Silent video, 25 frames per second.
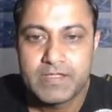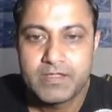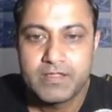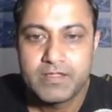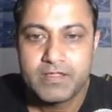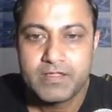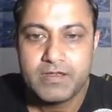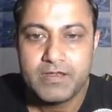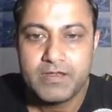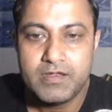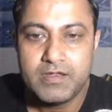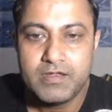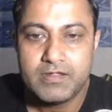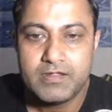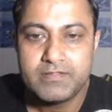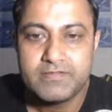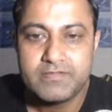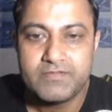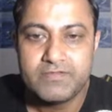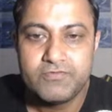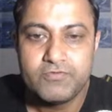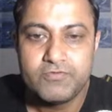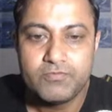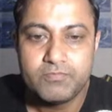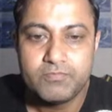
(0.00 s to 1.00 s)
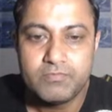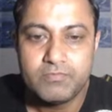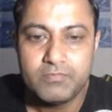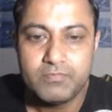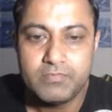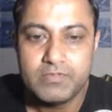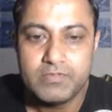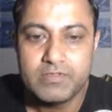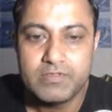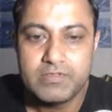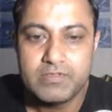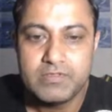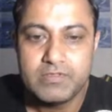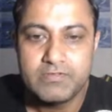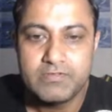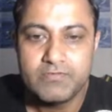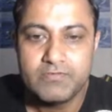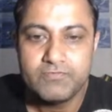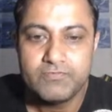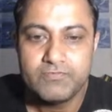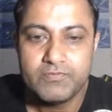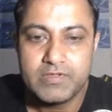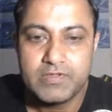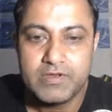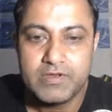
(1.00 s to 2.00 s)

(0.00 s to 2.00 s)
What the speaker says: let's assume this one.